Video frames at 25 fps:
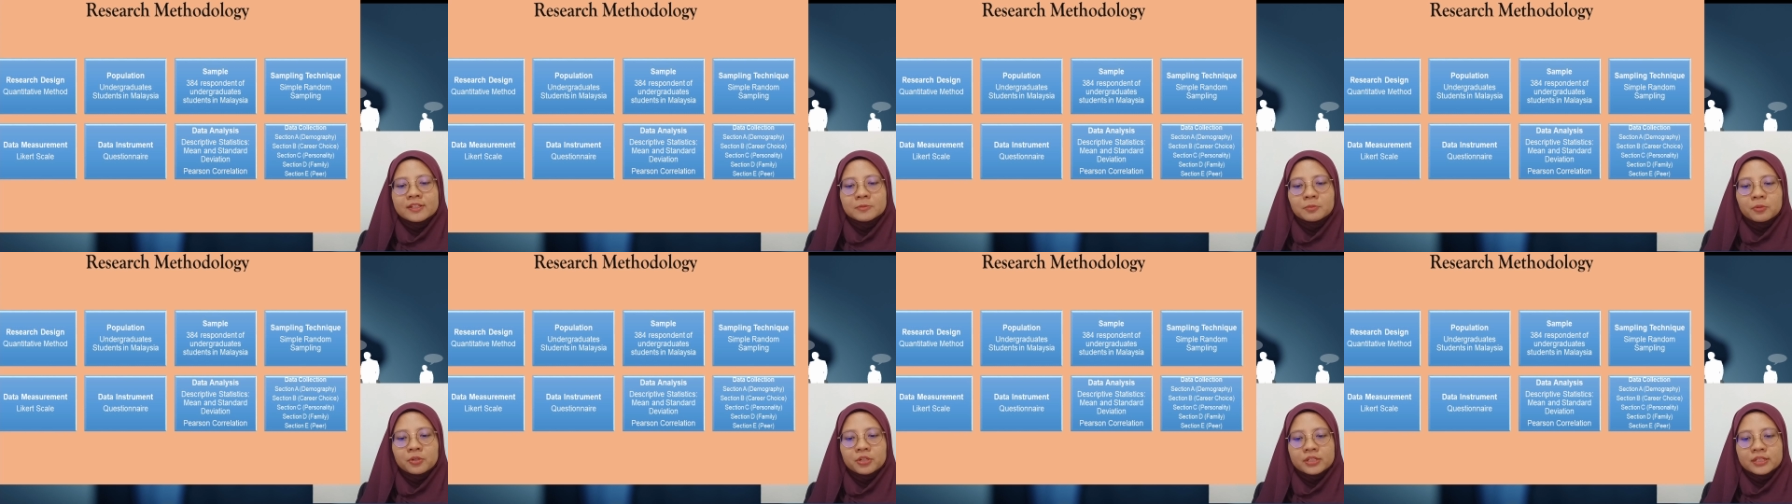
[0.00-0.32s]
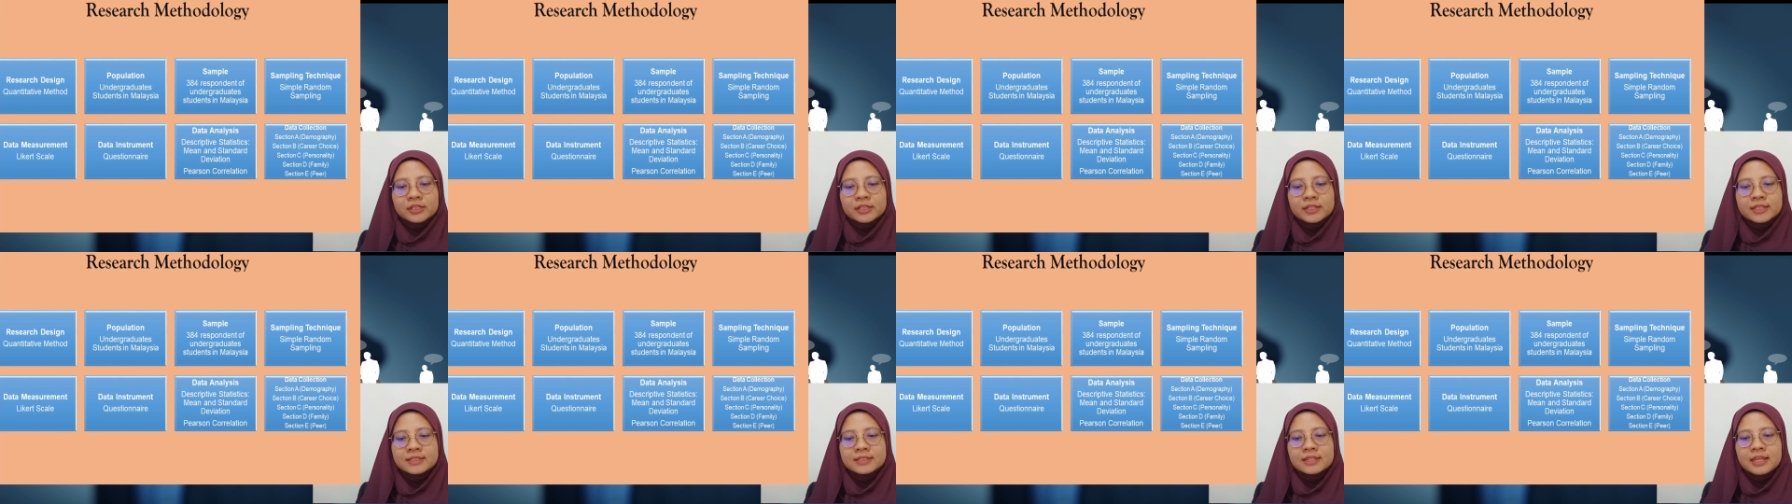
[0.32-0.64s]

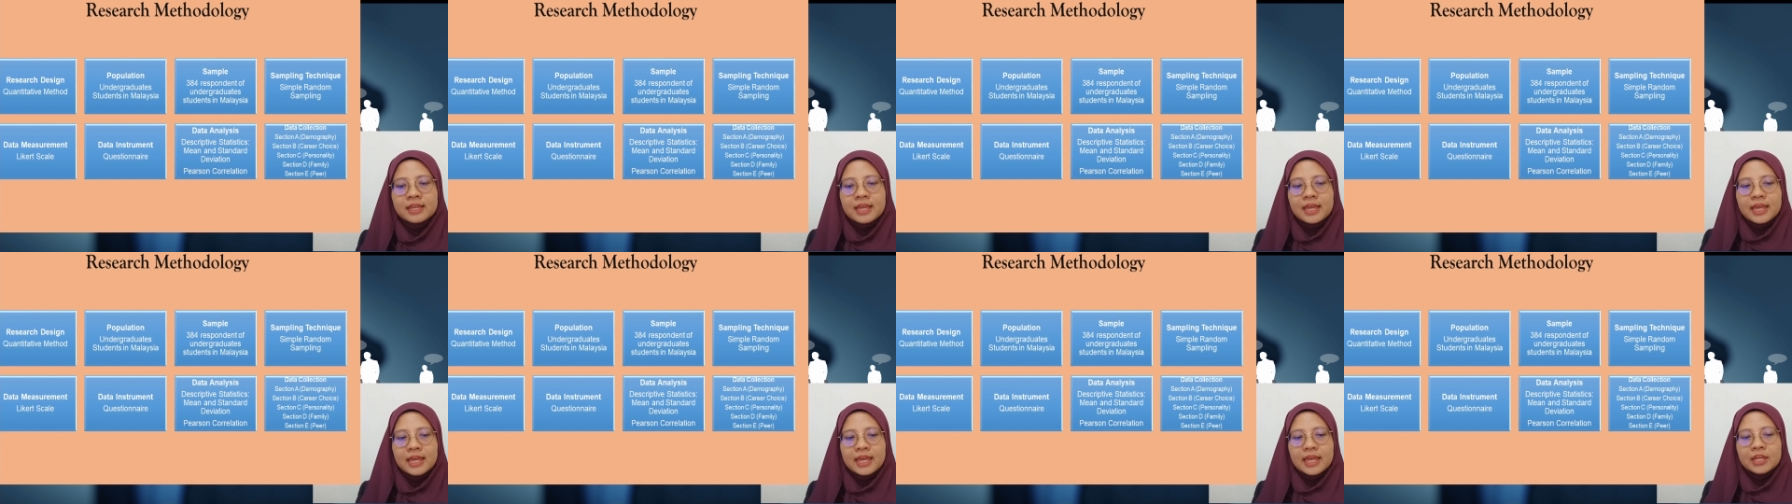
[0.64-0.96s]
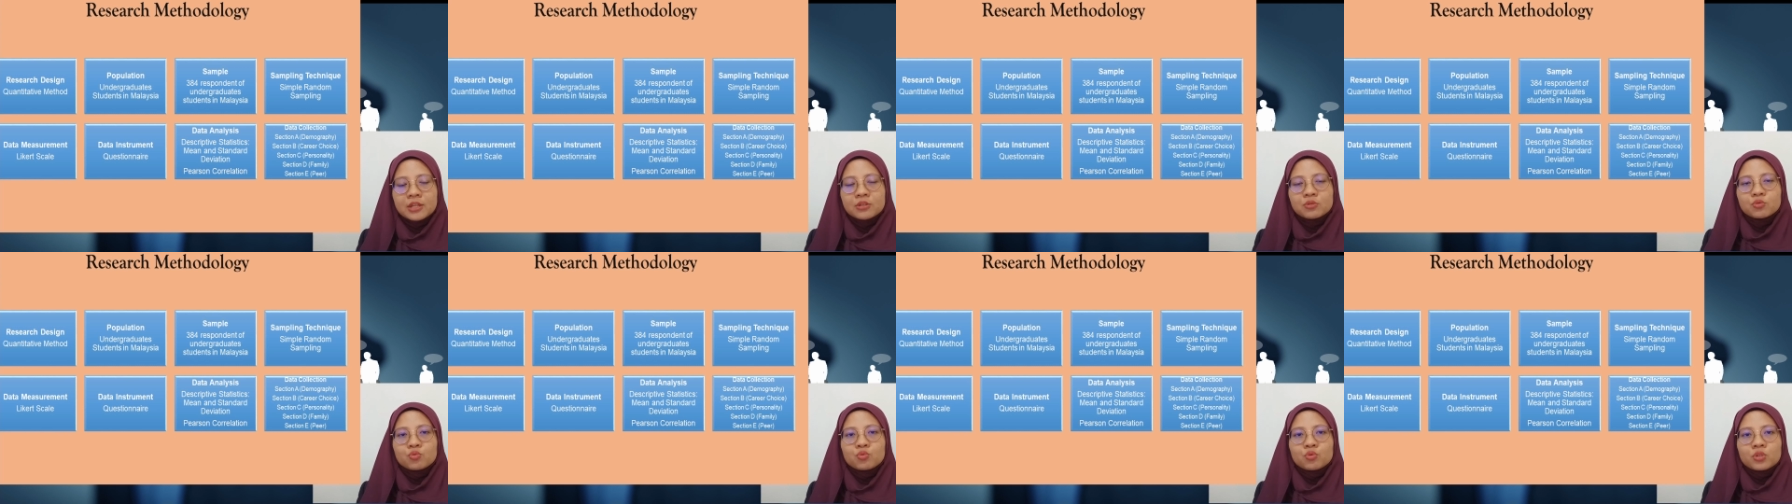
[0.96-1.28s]
respondents
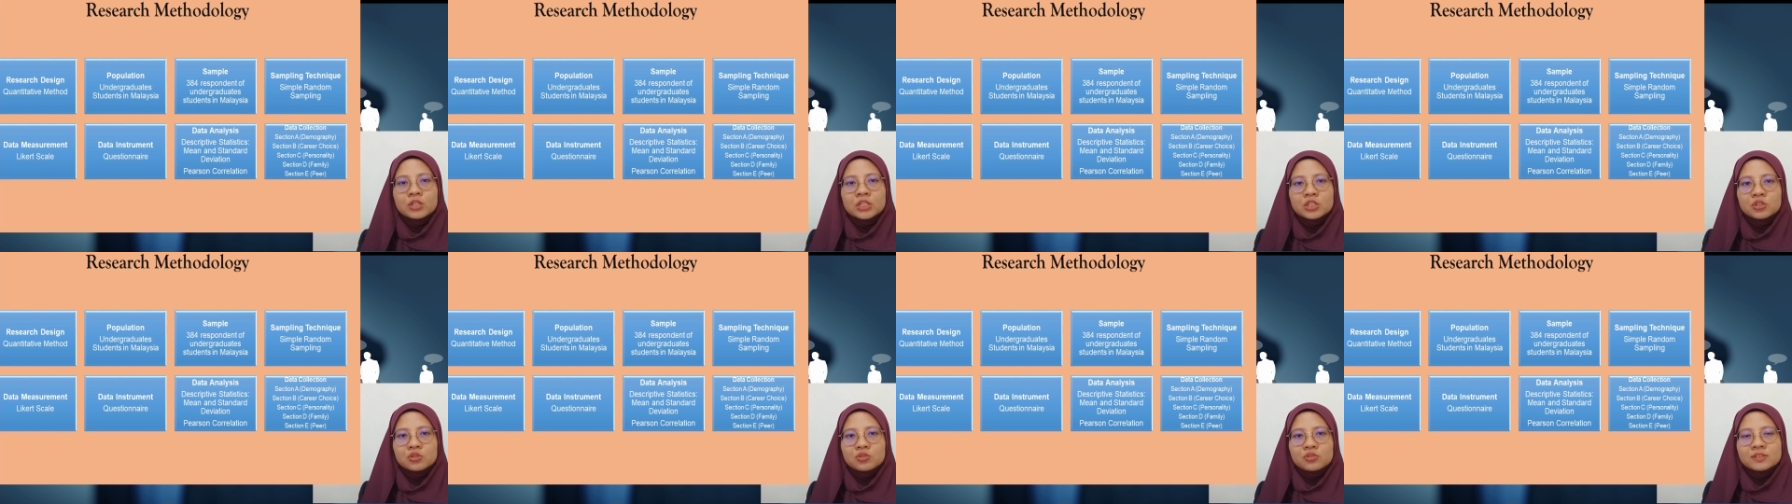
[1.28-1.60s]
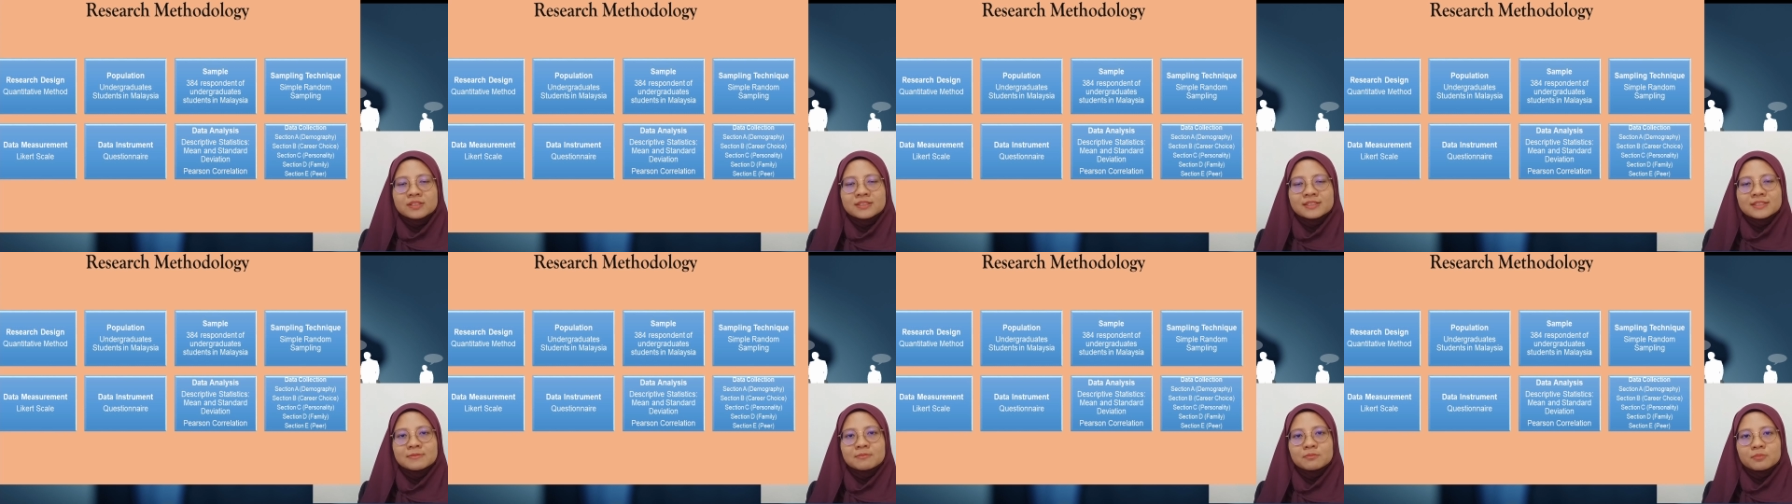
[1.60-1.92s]
and we
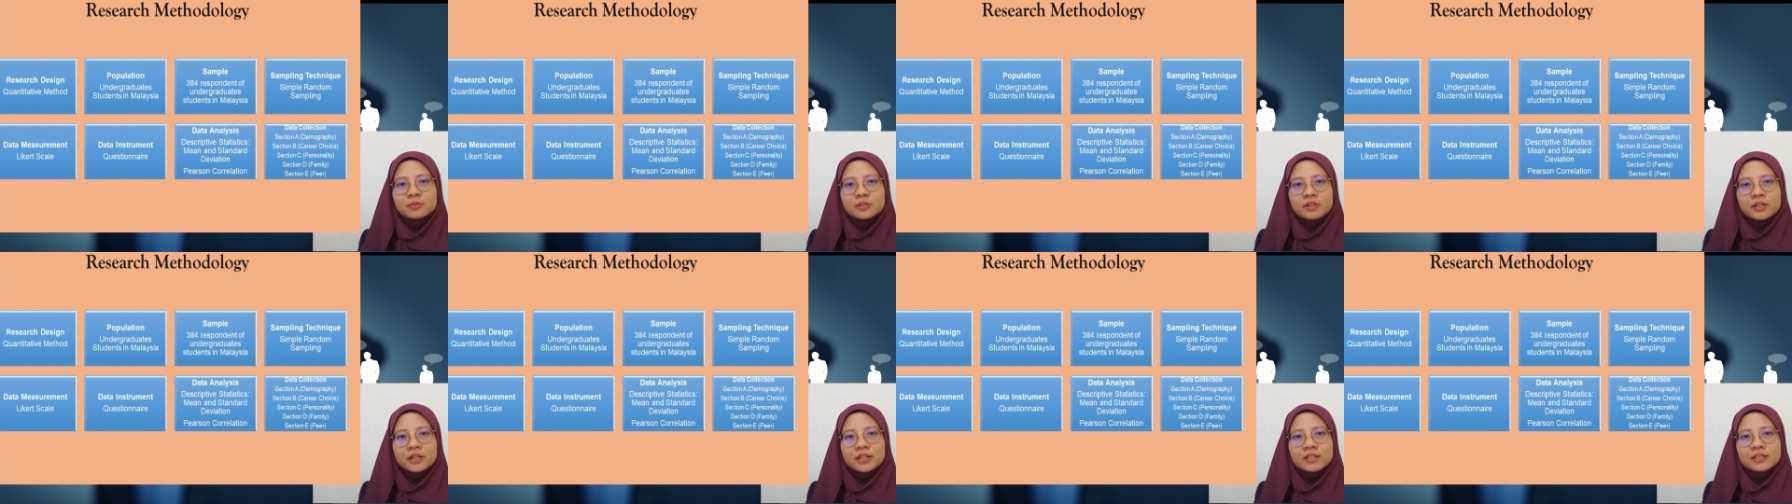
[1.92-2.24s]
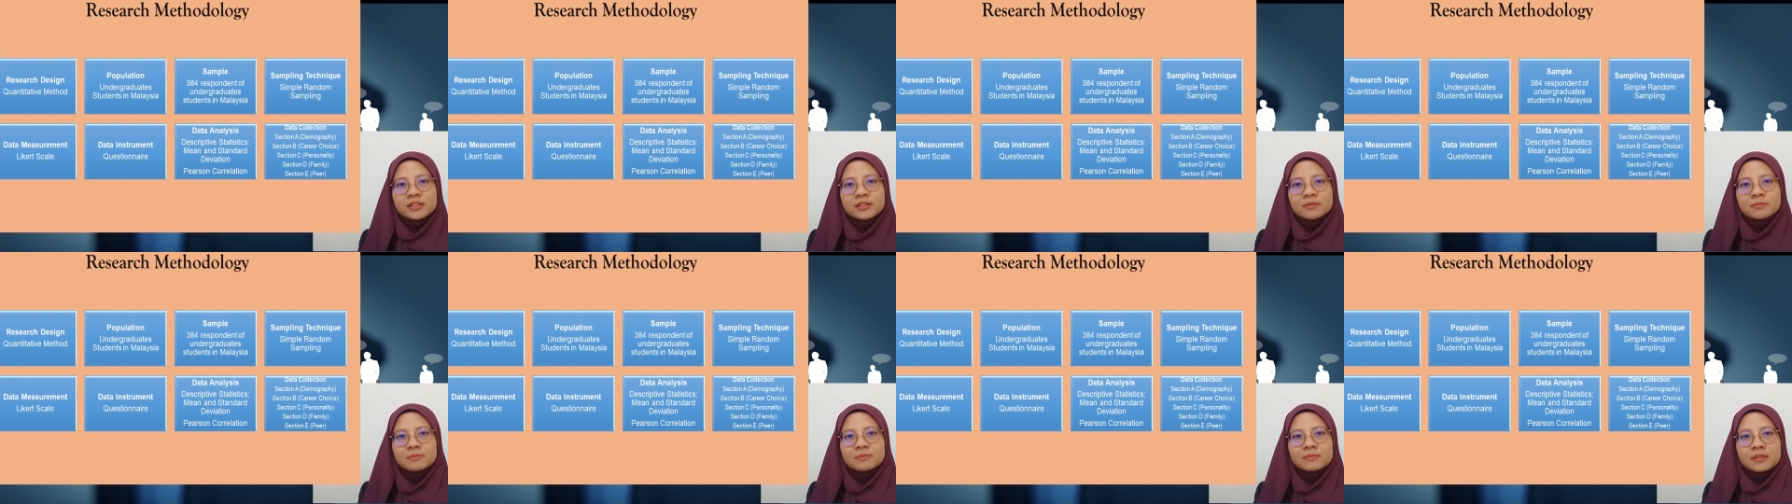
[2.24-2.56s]
use simple
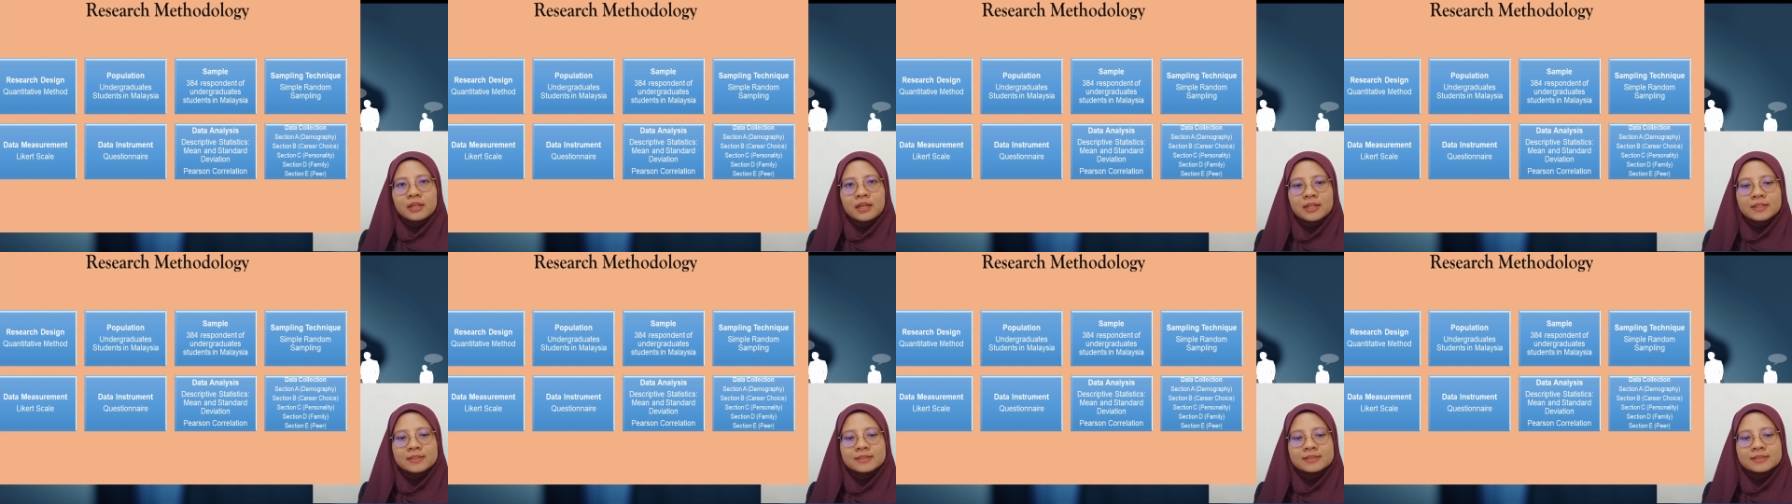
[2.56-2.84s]
random